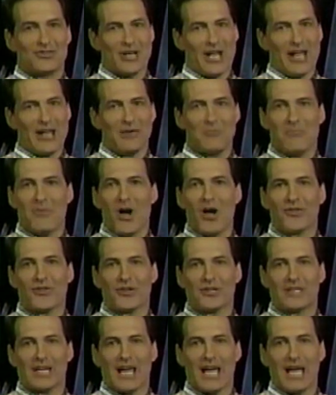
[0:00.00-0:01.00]
giant
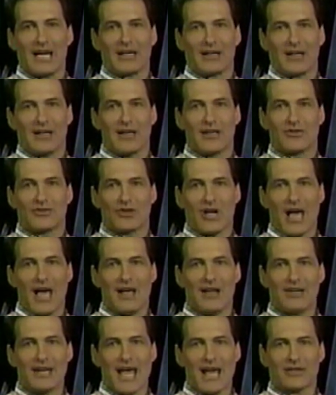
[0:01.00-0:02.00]
moth attack,
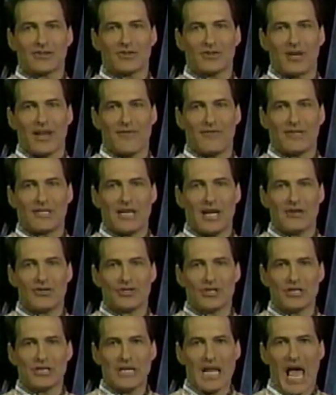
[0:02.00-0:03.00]
child actor
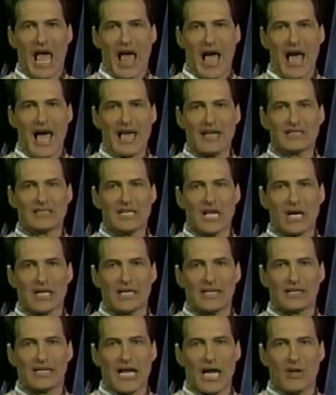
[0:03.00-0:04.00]
levitation, eye
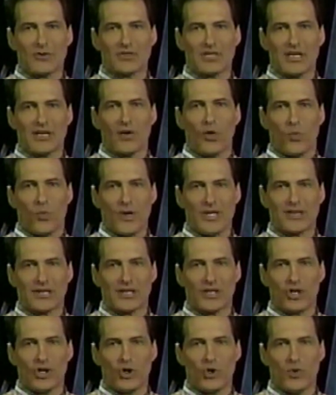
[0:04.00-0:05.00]
socket gouging with
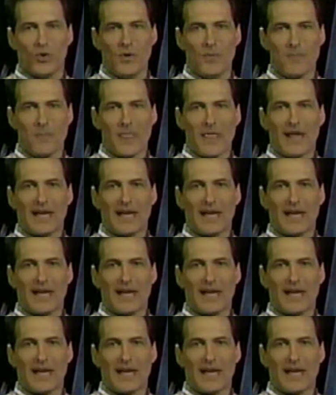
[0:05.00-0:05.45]
goo,